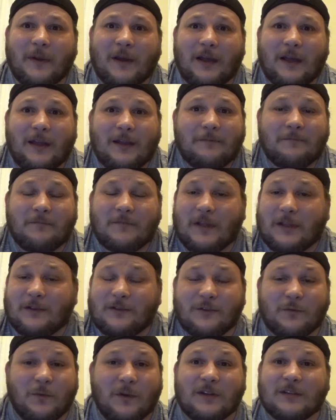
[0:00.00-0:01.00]
And I
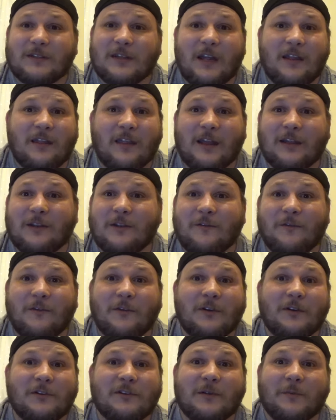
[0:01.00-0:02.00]
just want to say thank you for
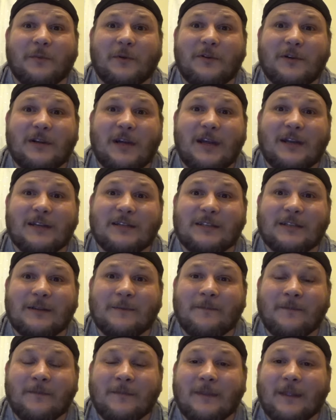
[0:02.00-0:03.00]
all your support, guys.
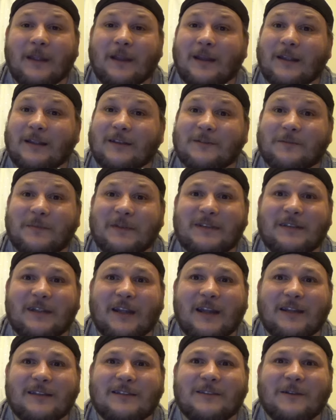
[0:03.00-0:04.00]
I'll speak to
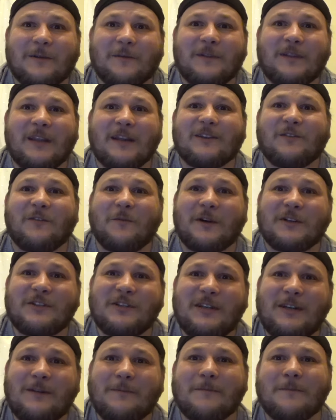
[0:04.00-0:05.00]
you again soon. Thanks for
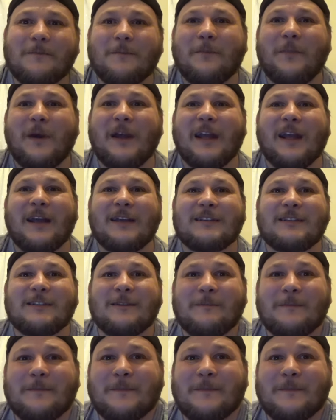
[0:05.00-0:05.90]
watching. Bye, guys.